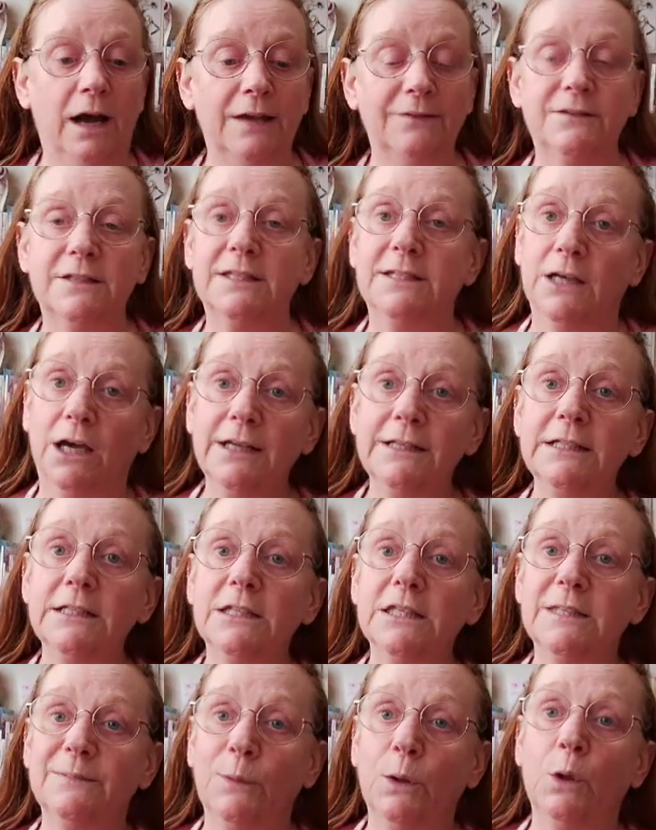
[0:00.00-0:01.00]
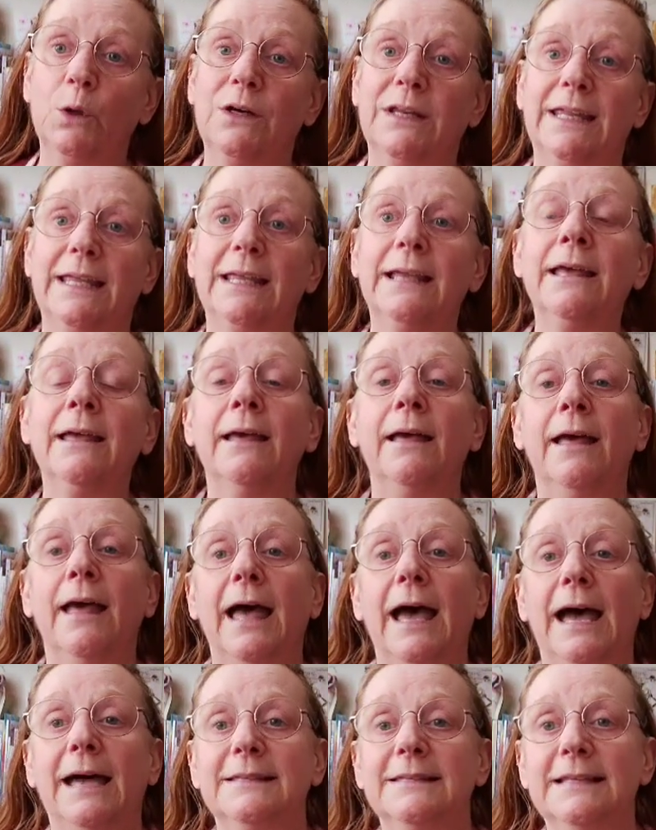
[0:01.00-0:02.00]
I have decided this morning
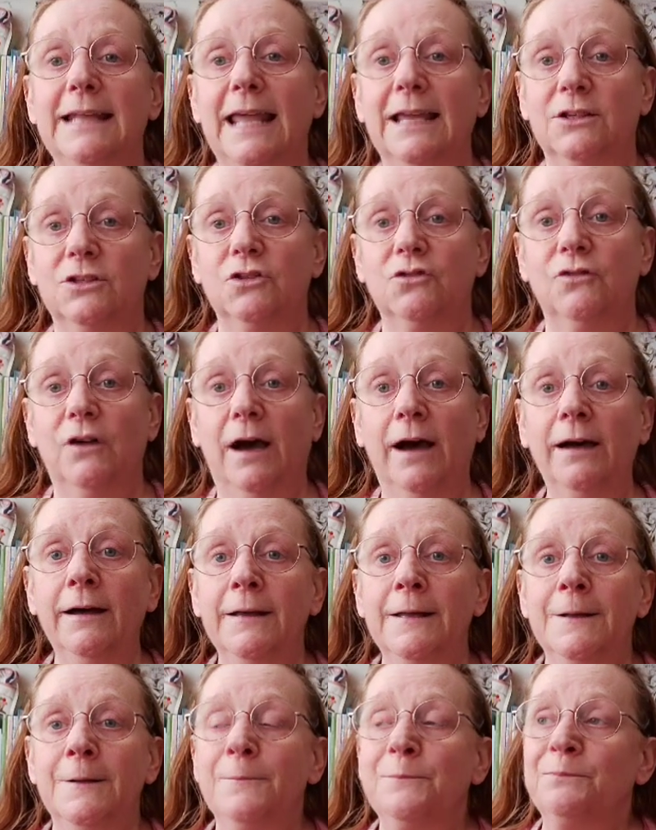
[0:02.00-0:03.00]
as an extra